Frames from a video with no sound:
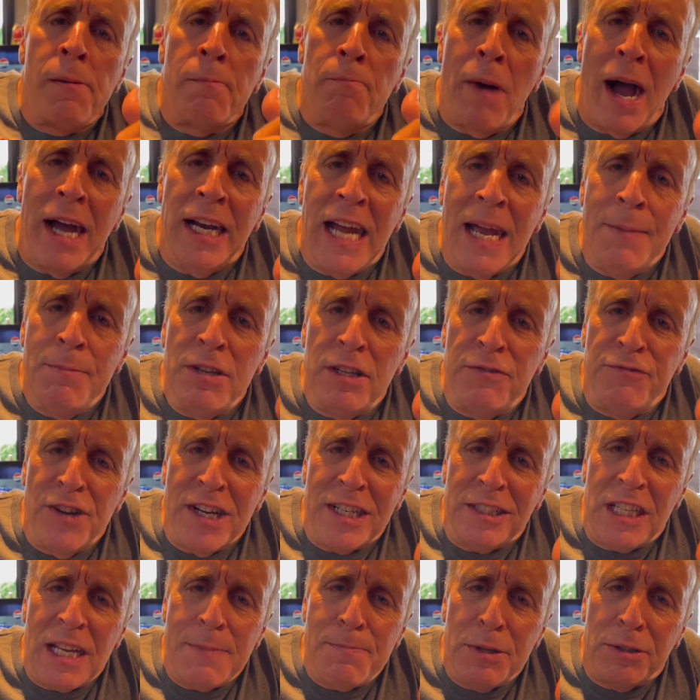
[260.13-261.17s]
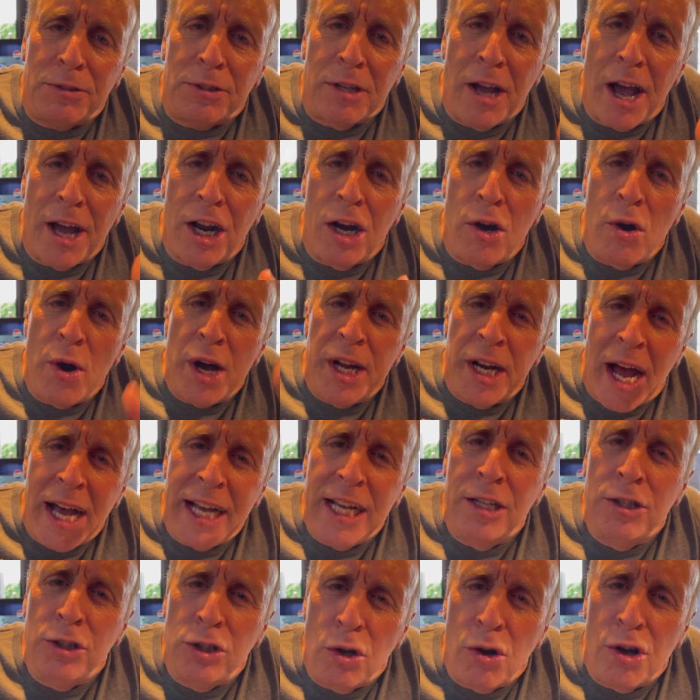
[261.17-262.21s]
my name is Vic Dibitetto, and I
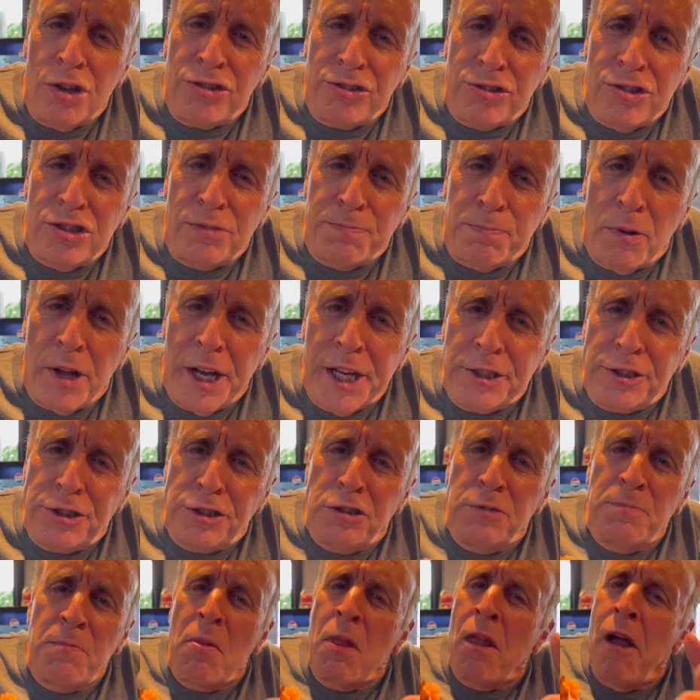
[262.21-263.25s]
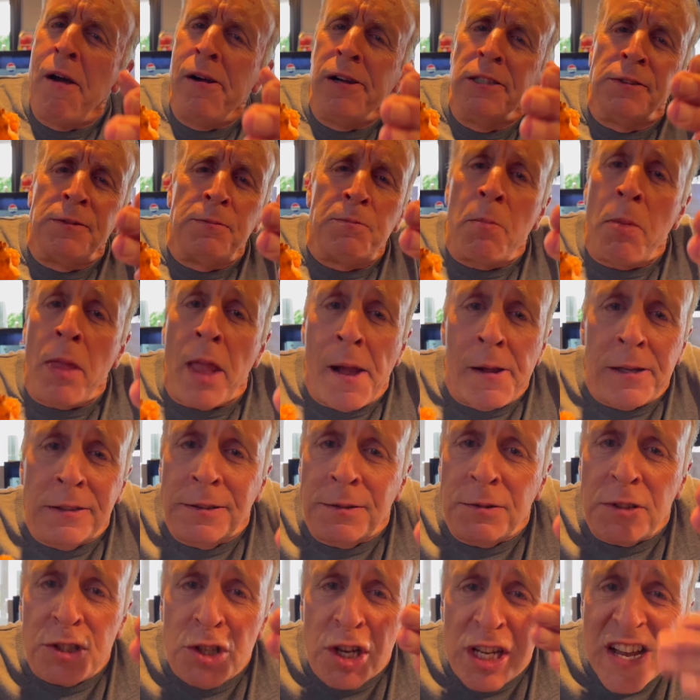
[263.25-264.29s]
endorse this place.
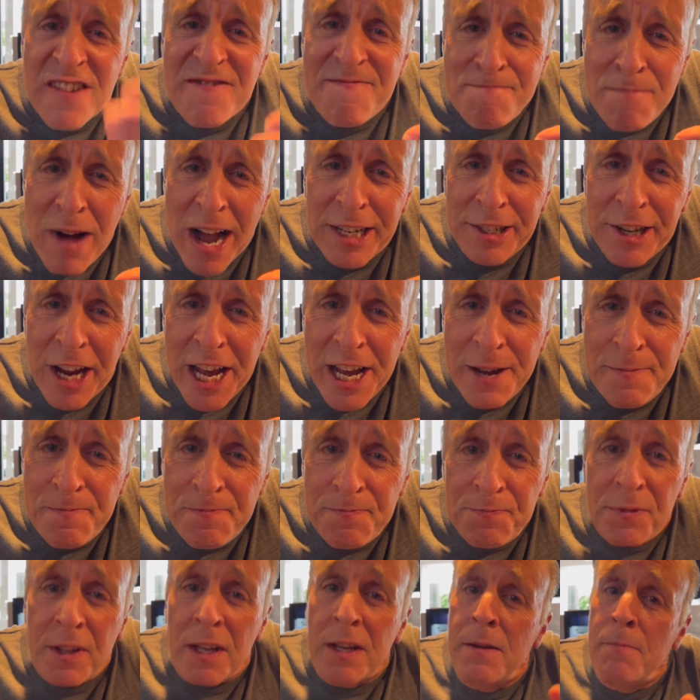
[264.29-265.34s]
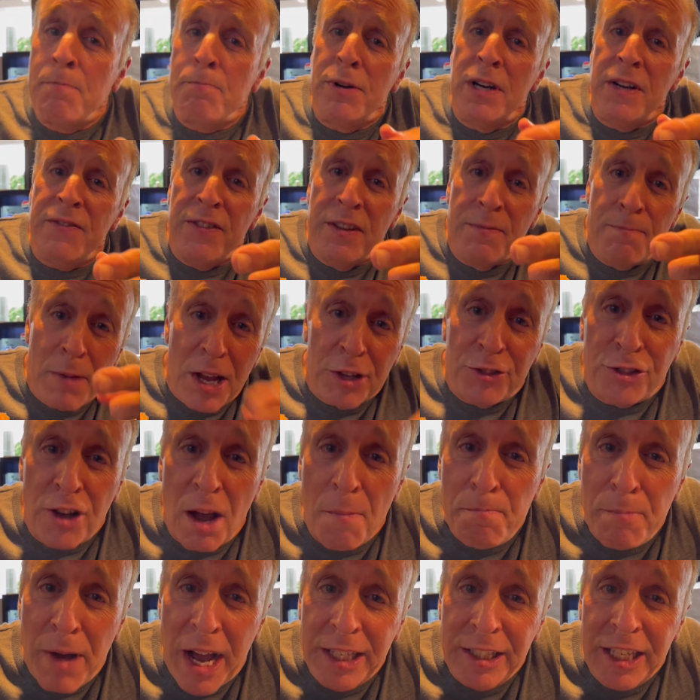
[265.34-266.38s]
You give them my name, but if you mess
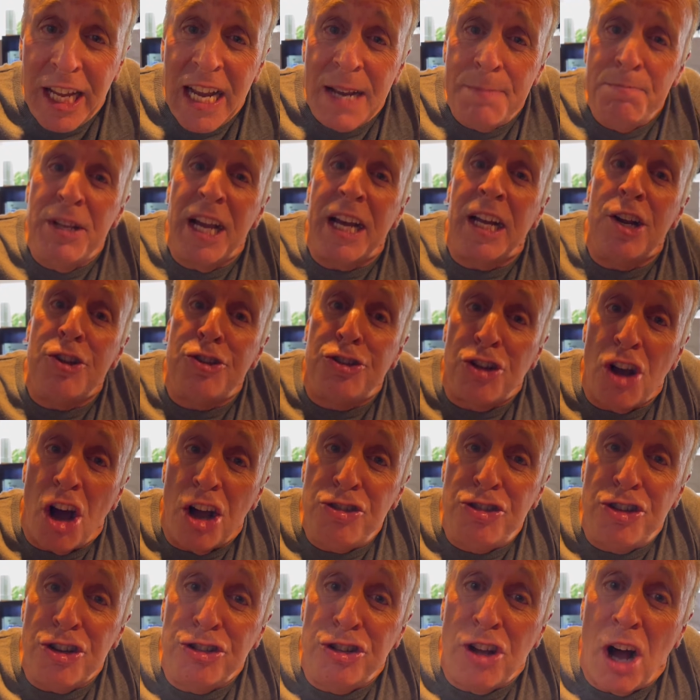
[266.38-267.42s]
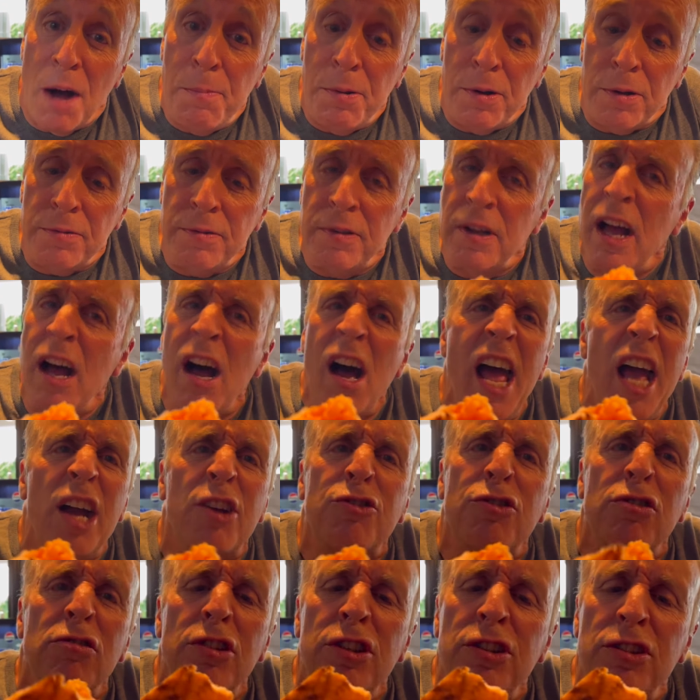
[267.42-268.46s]
up my name, they're going to charge you double.
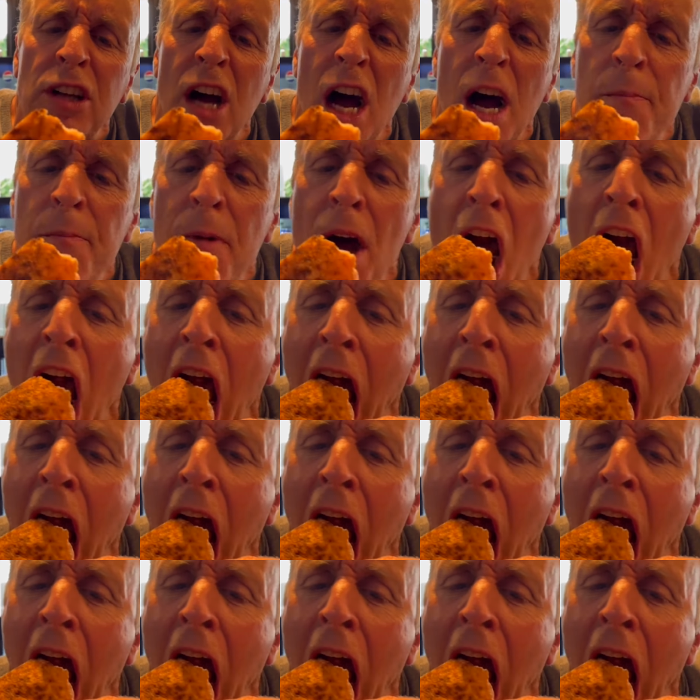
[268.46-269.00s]
Excellent, Dom.